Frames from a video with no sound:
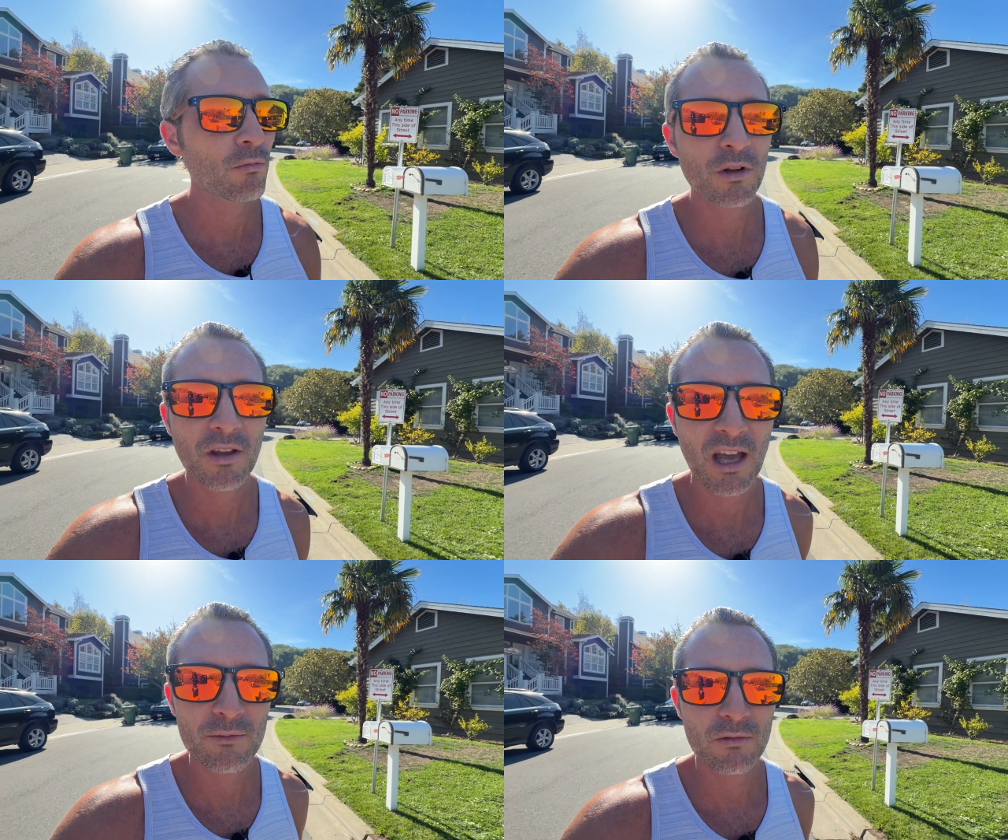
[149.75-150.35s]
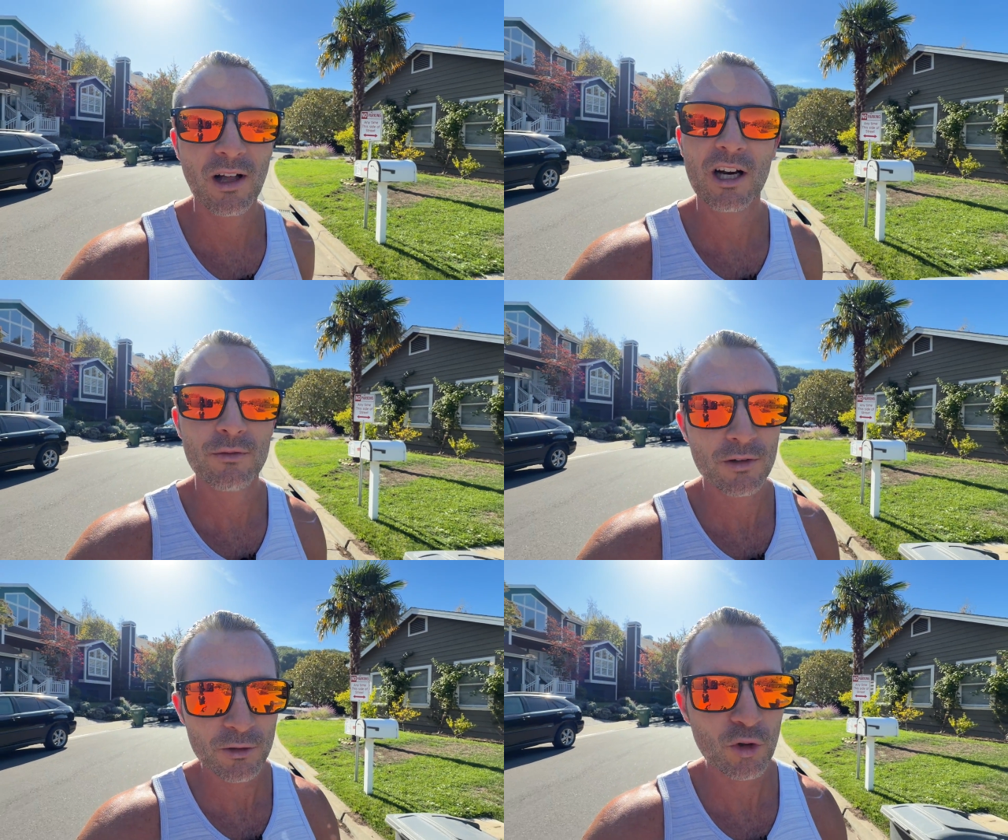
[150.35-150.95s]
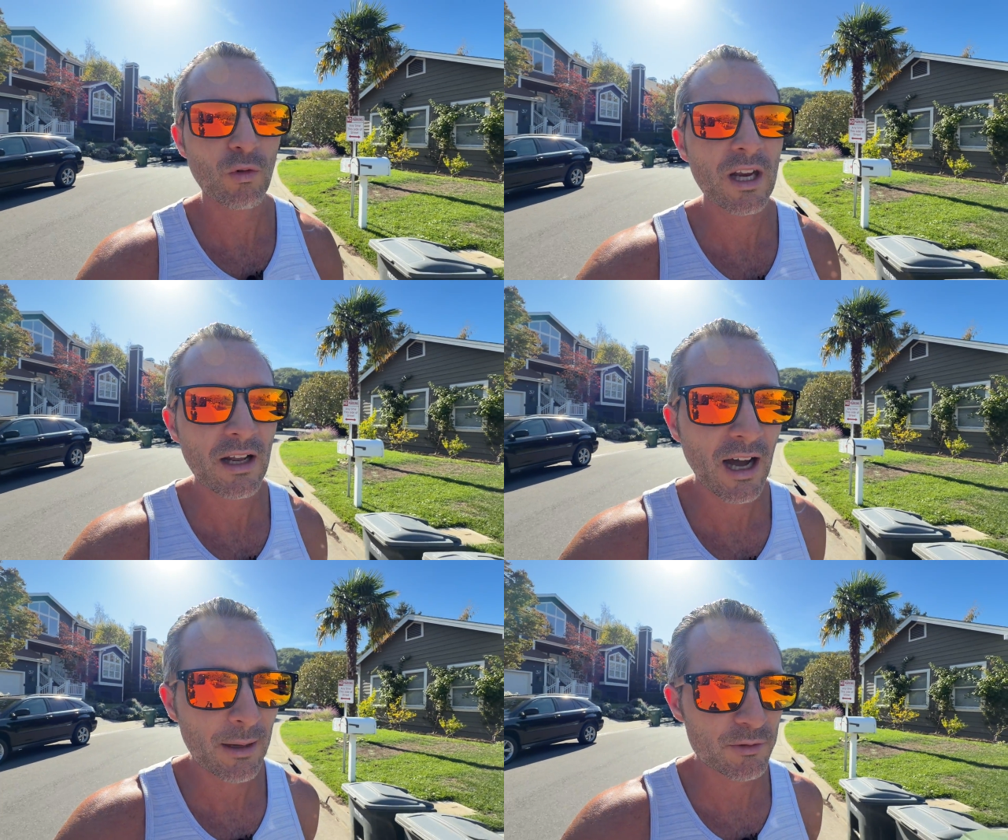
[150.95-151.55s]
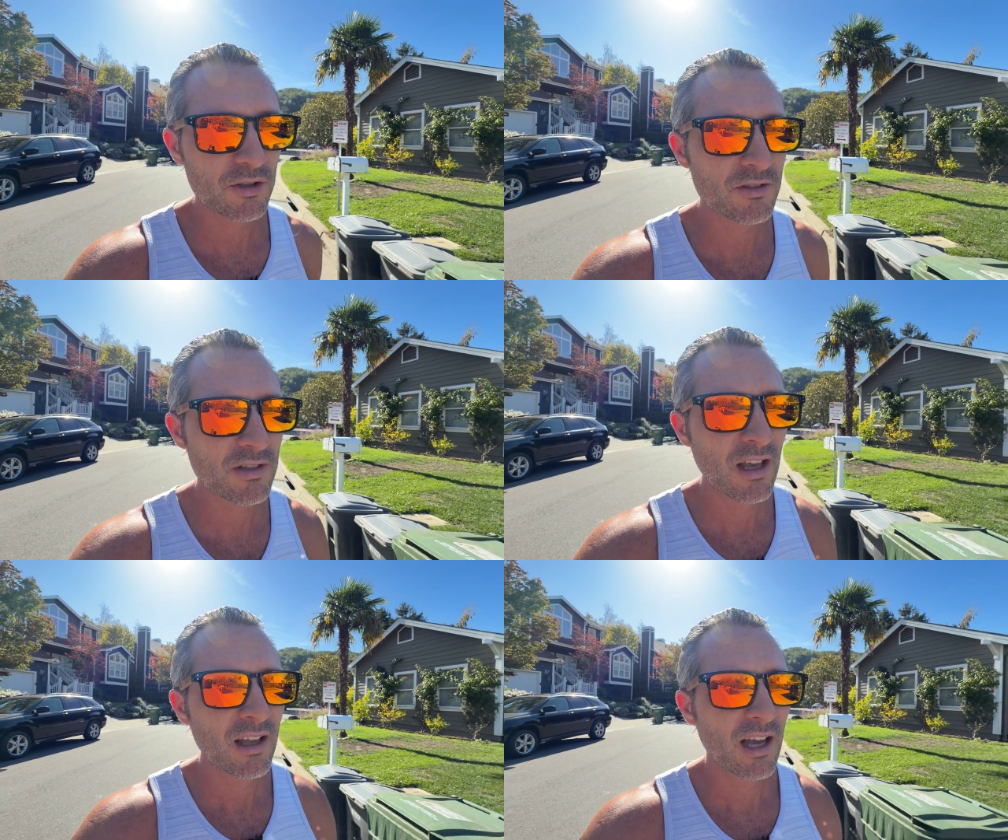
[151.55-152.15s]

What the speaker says: really have a lot of other great options.